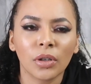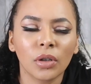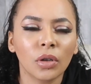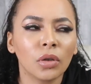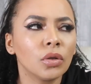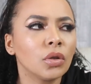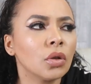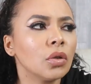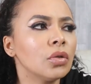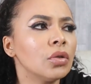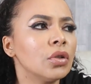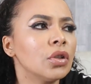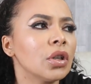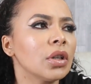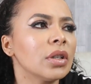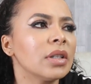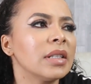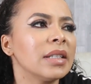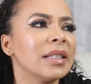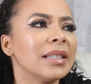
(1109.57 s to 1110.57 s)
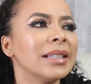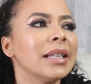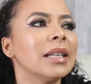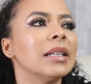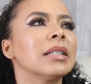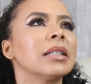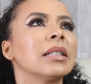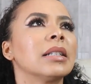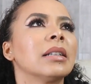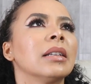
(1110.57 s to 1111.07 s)
You know, don't just
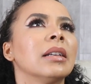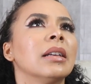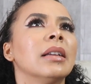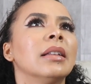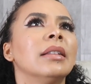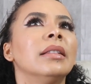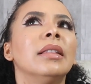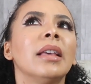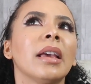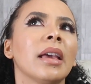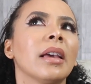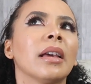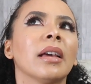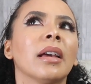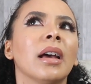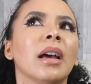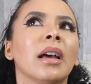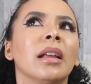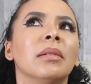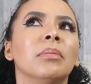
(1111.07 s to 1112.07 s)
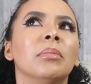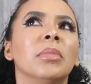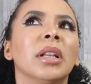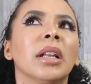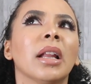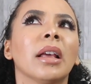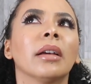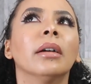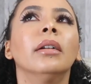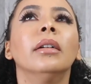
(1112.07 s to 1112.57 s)
sit there and
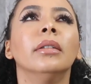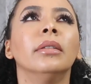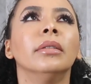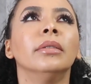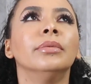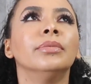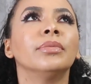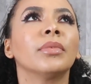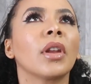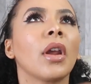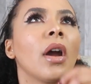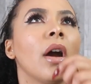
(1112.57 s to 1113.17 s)
be like, oh